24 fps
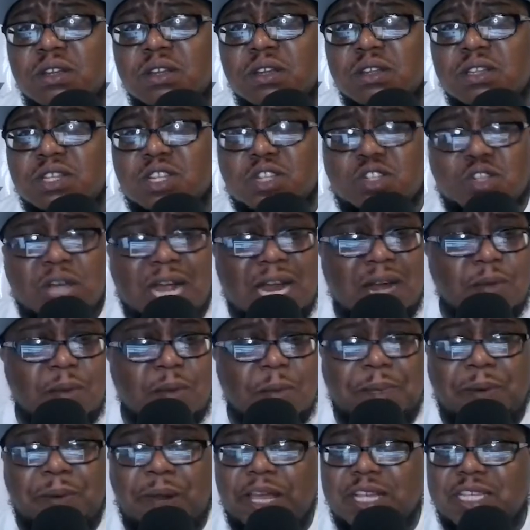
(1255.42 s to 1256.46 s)
to try to
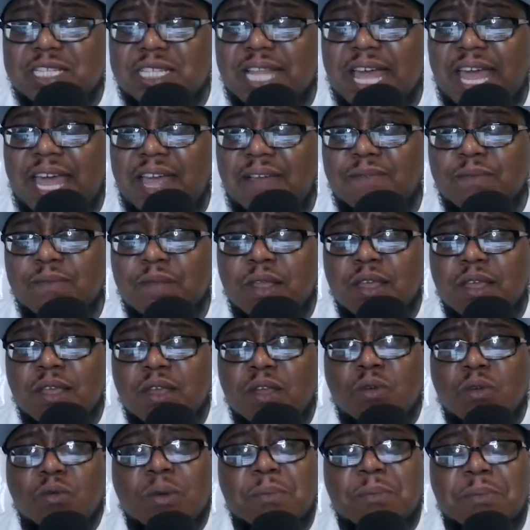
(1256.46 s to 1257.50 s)
replace that.
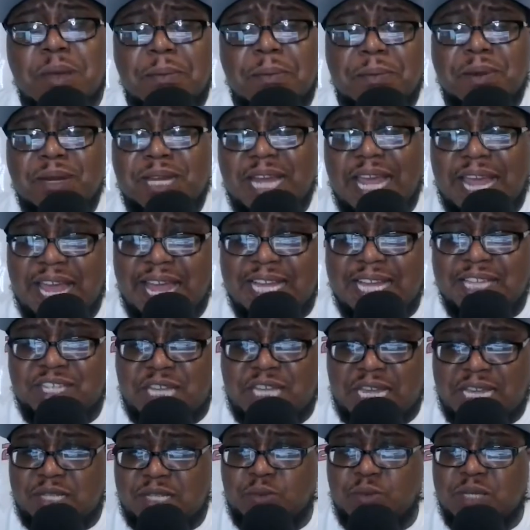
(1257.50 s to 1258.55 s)
Remember, they had
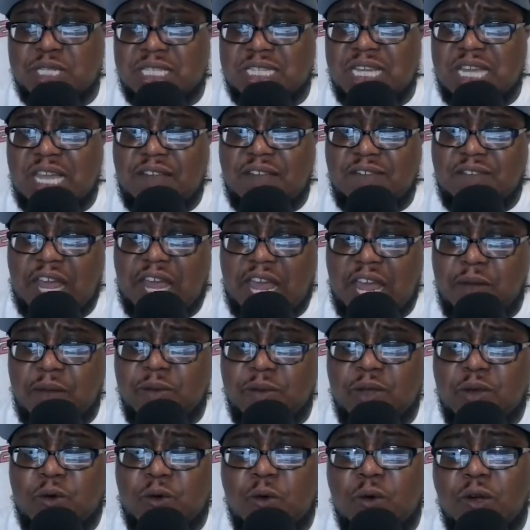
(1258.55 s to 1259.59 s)
just received
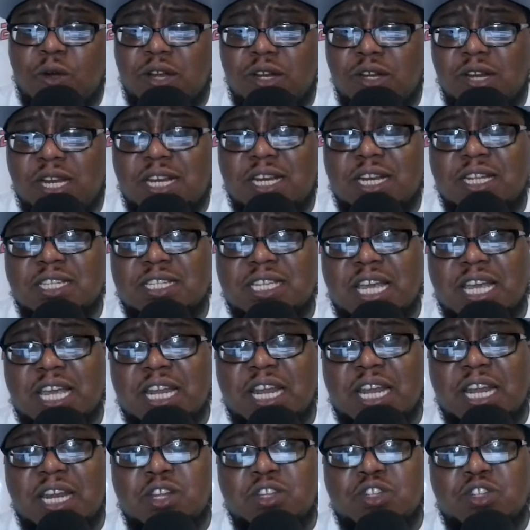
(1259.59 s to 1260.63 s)
Aaron Gordon
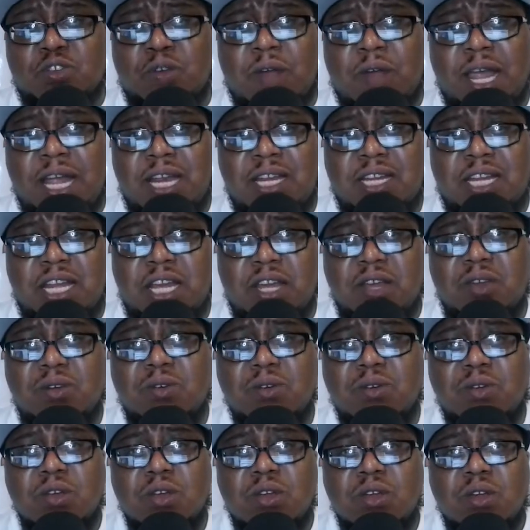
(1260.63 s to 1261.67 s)
in a trade deal